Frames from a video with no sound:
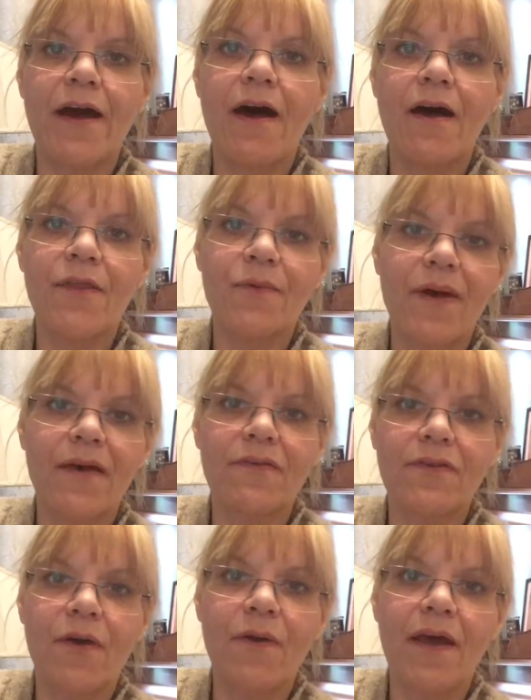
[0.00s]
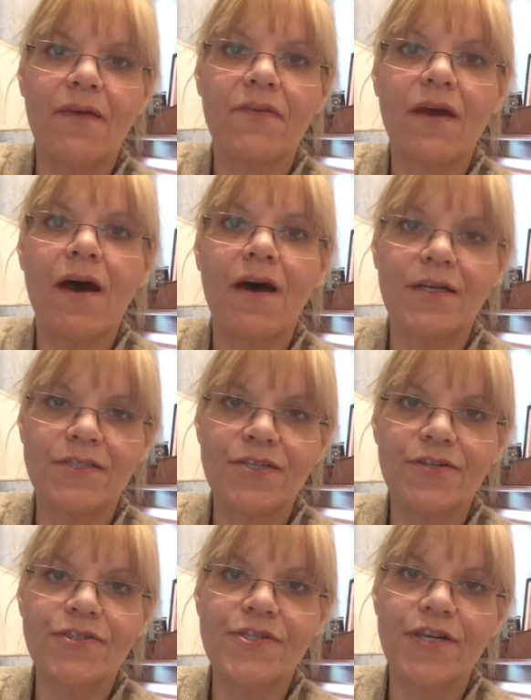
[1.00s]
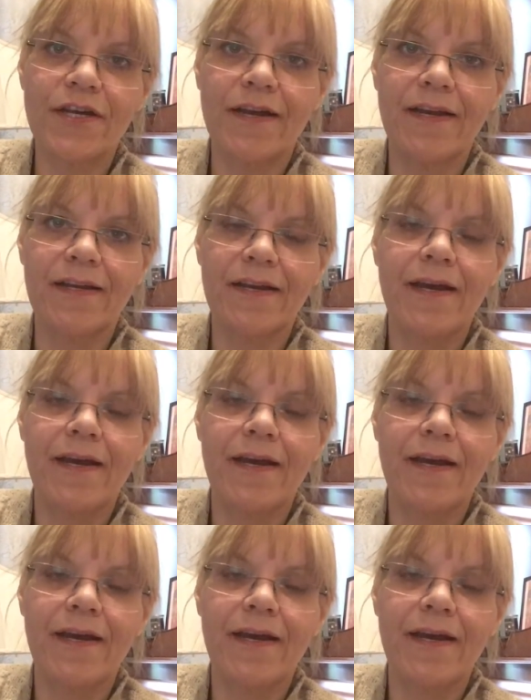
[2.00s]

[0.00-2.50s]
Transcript: otherwise known as hunter's chicken.